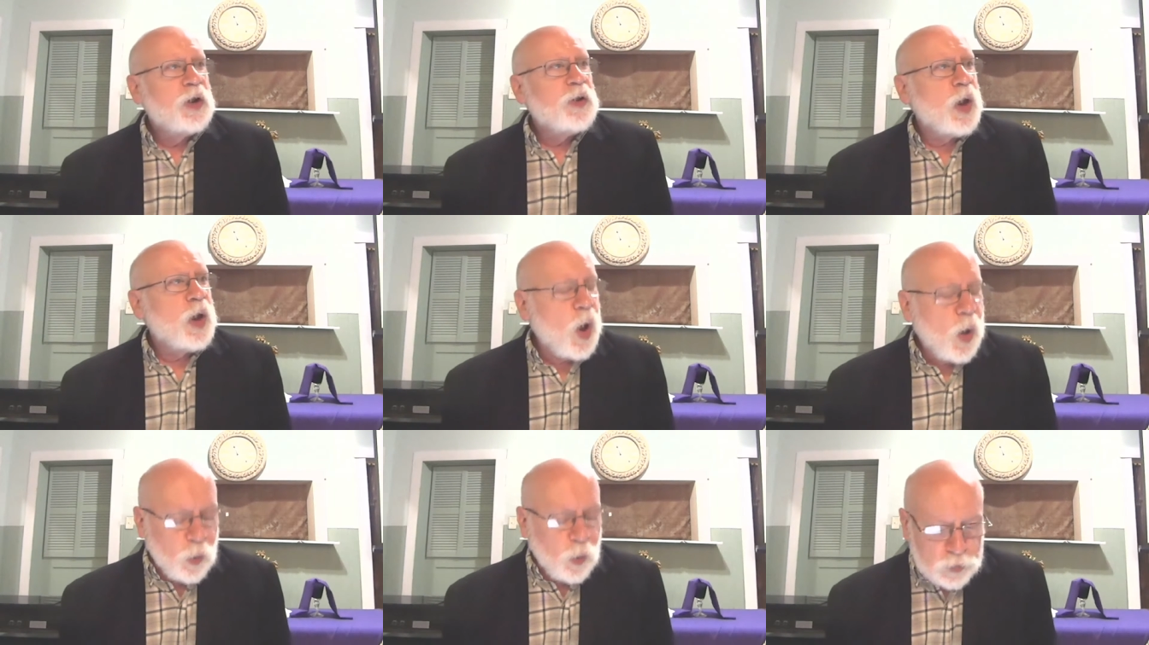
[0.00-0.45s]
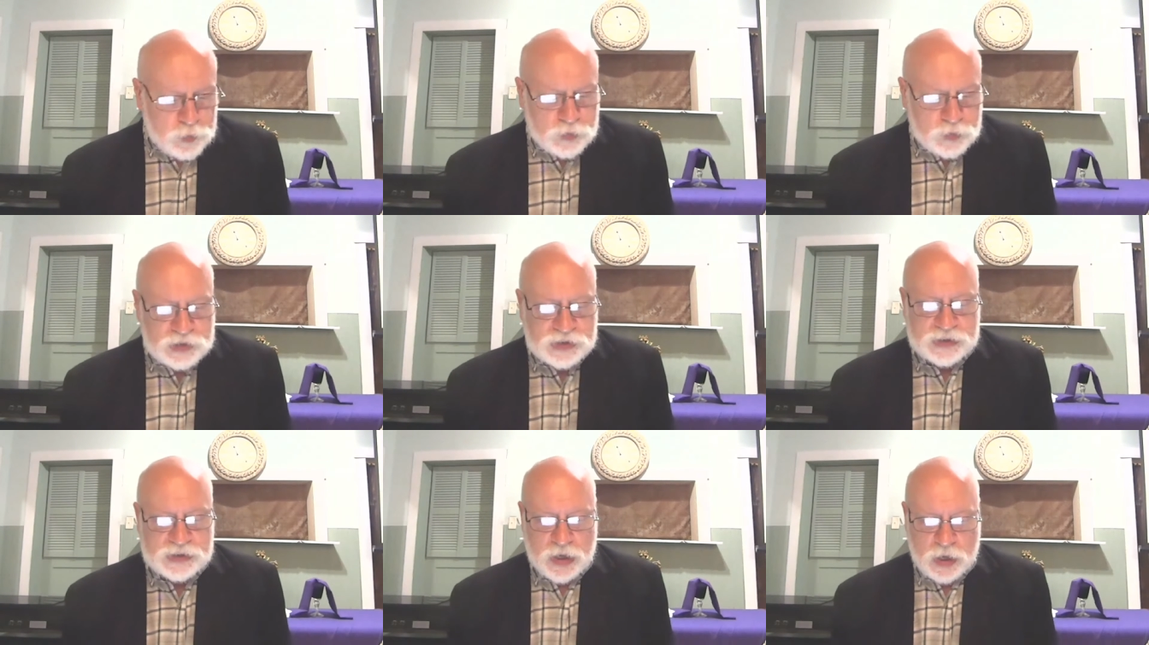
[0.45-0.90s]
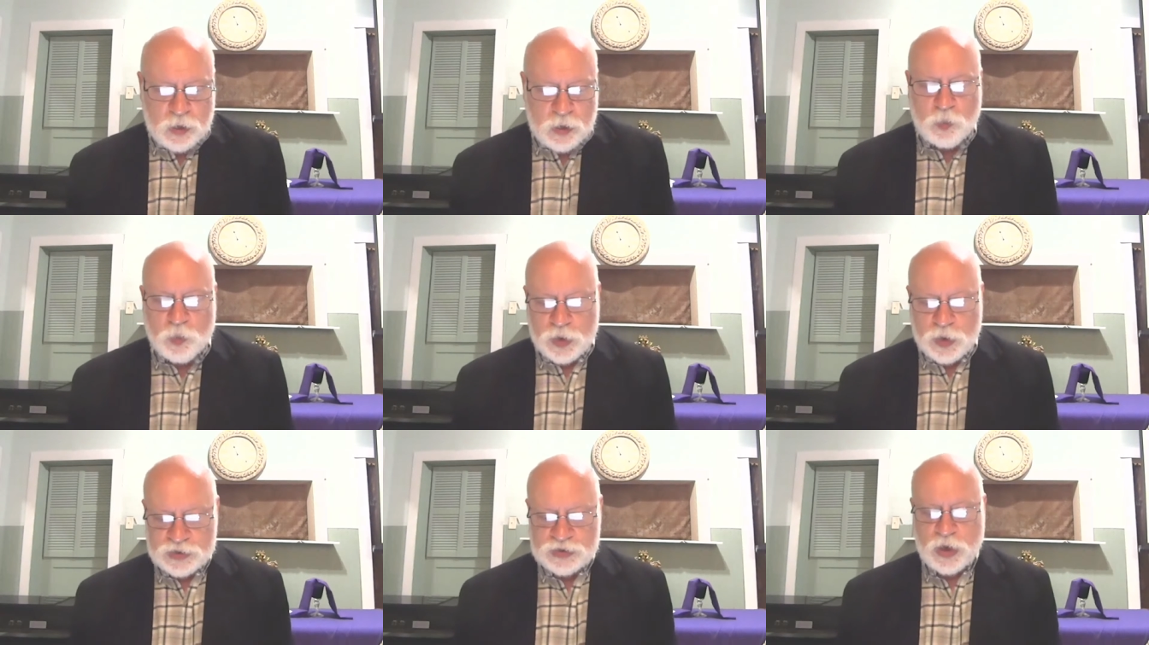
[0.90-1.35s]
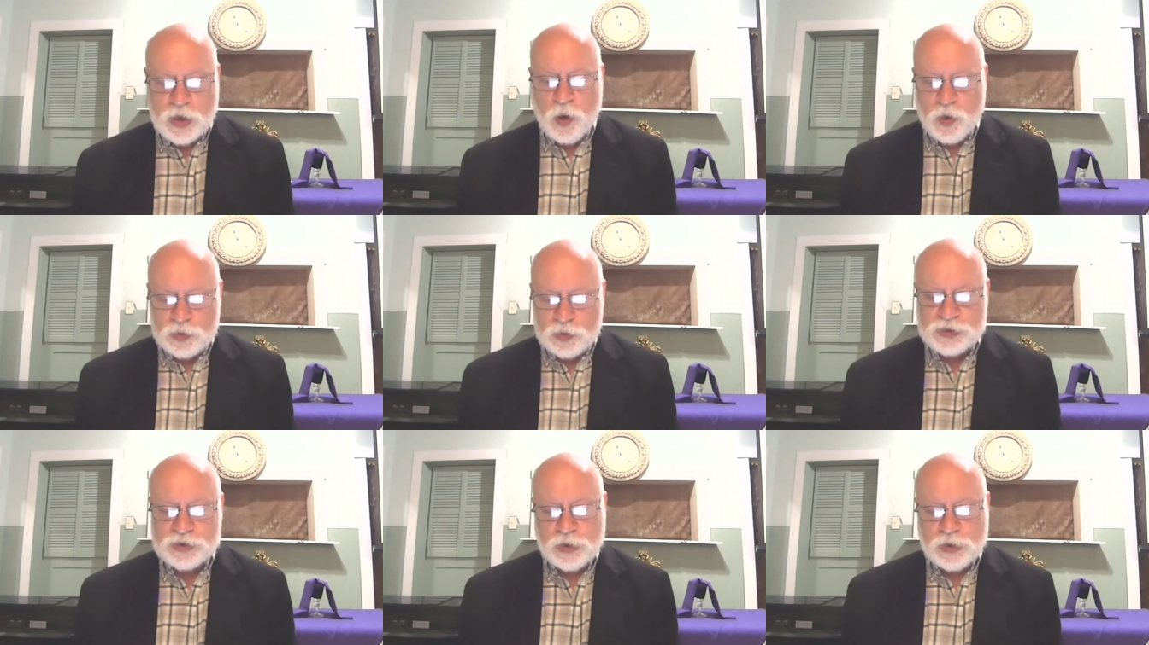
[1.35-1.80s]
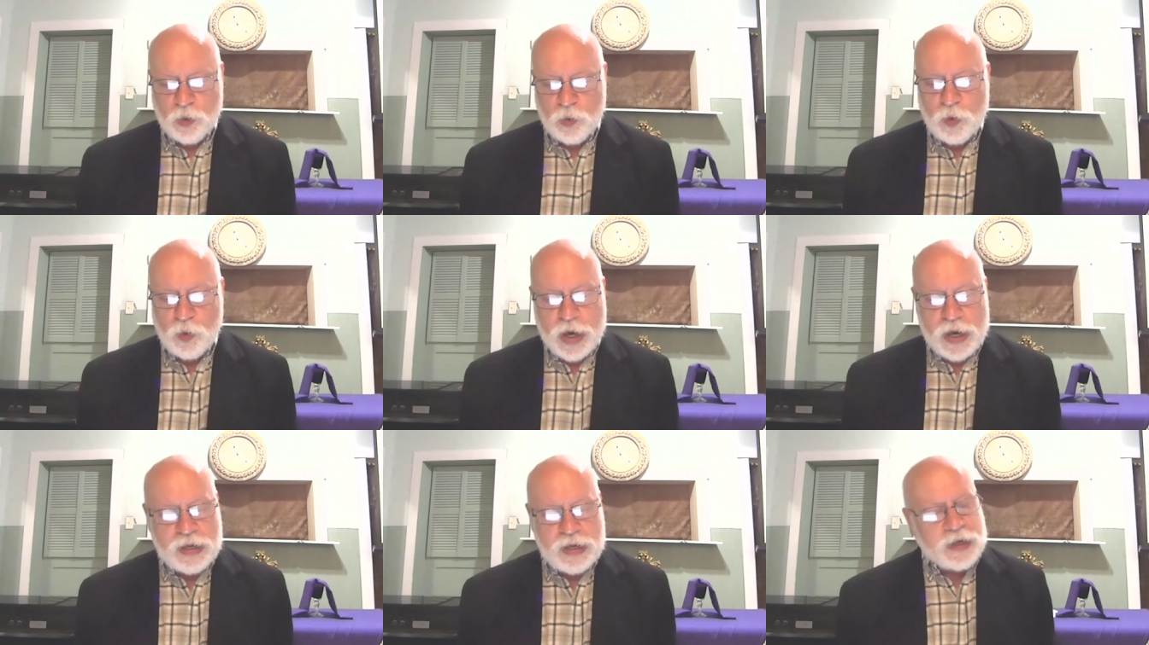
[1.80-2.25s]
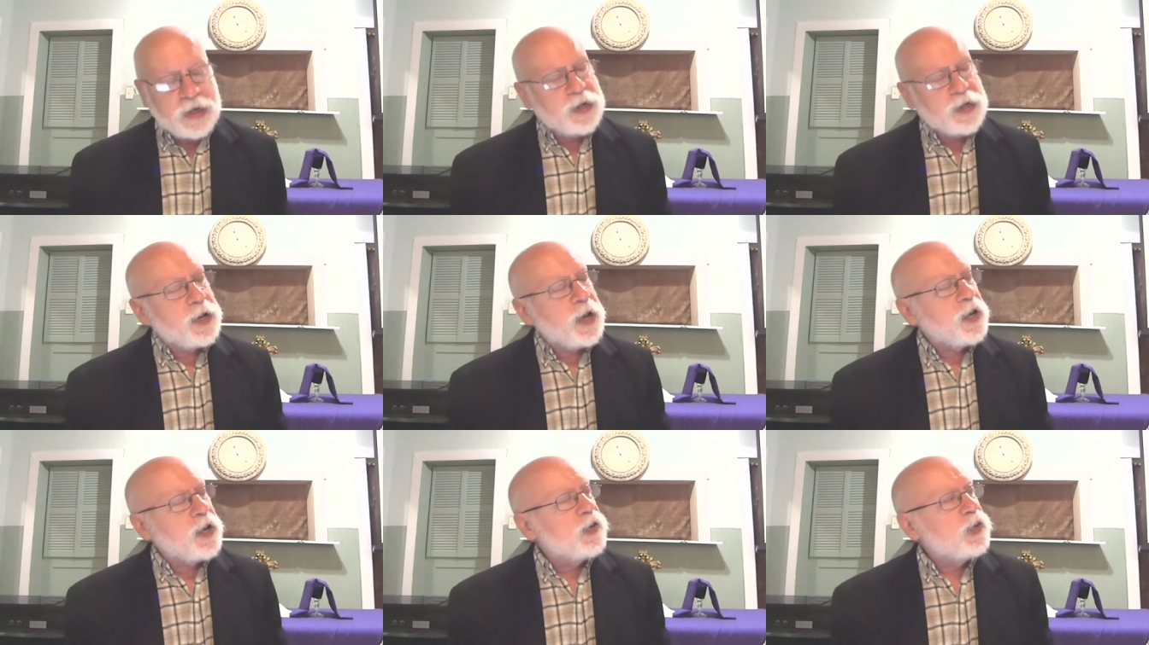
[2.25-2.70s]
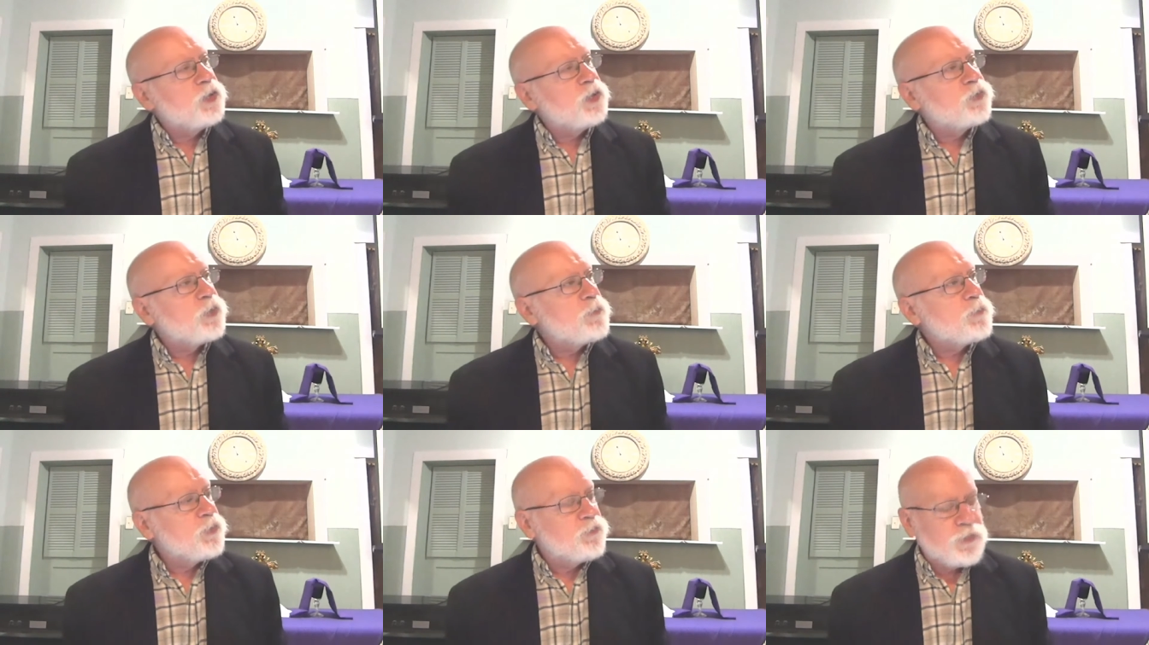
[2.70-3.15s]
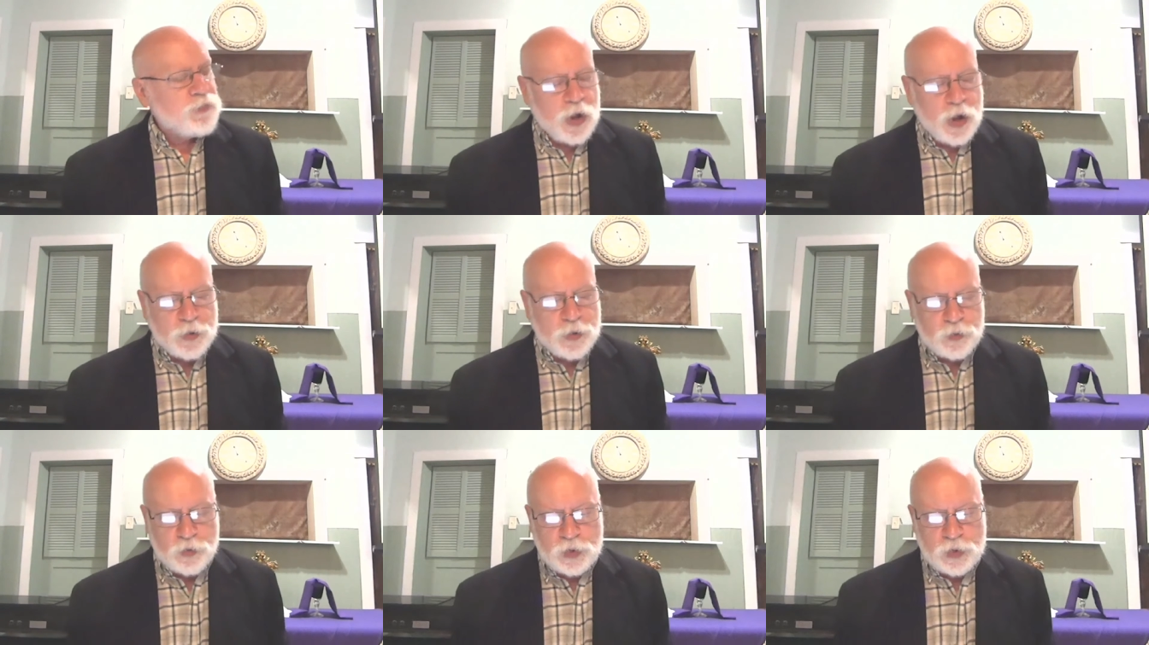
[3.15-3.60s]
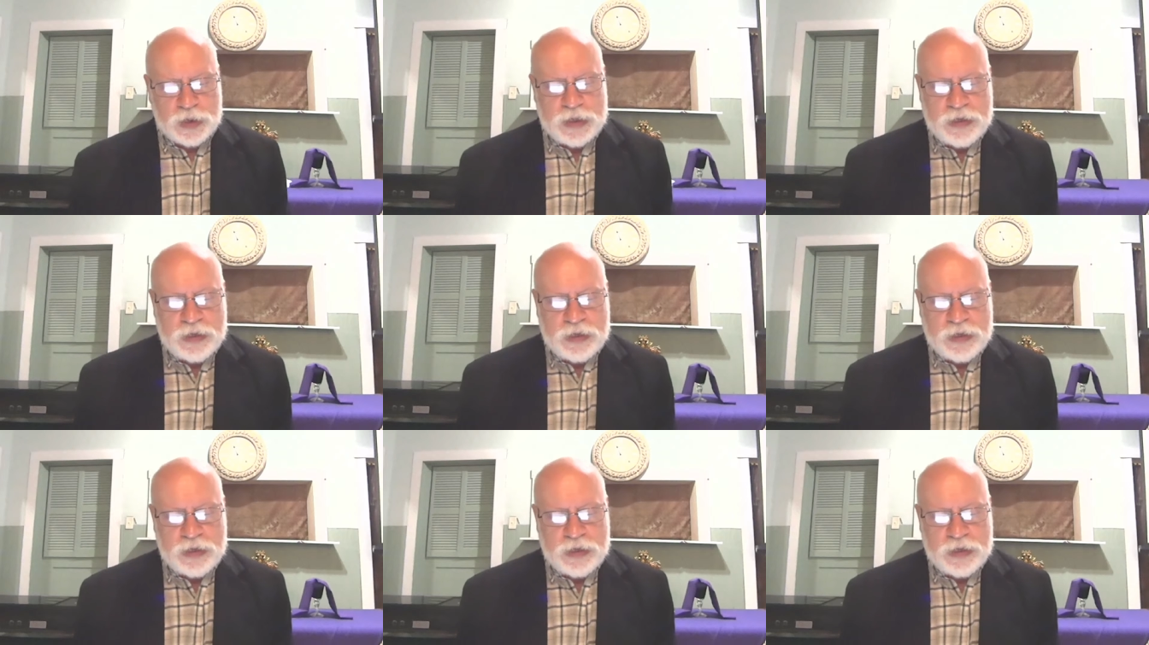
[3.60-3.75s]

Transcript: The older son was also alienated from the father,